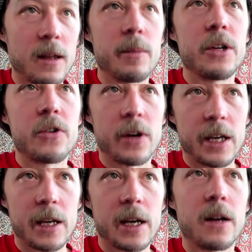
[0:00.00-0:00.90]
going to be
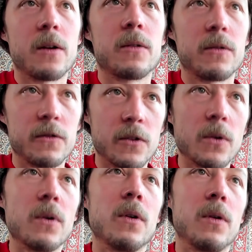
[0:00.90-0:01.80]
tricky, I know. 4.